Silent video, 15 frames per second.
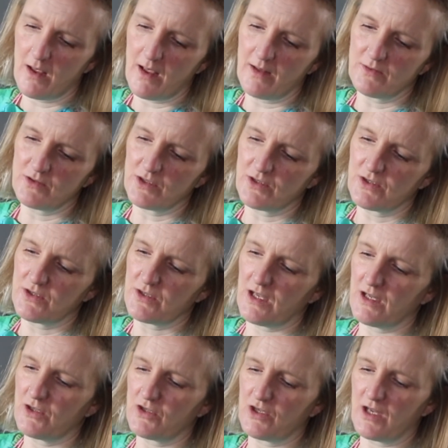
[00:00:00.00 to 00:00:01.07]
and just
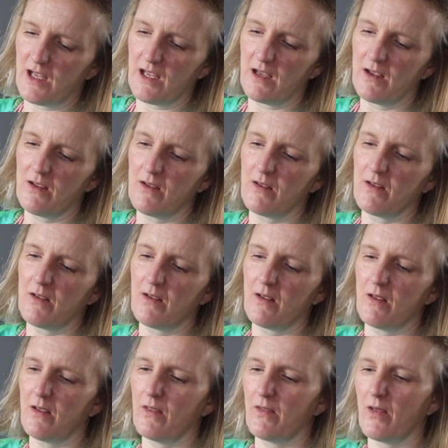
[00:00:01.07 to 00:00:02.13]
stitching
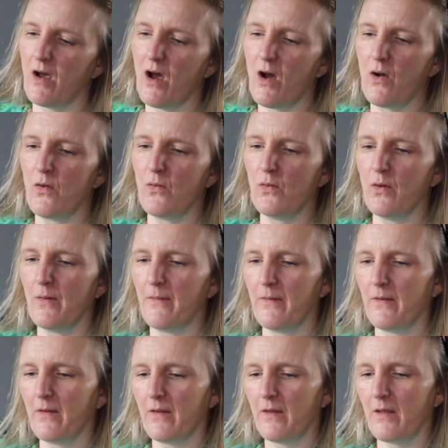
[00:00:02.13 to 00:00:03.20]
the whole
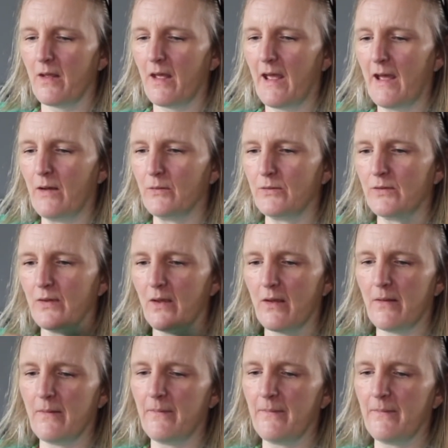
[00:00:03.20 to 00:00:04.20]
outer,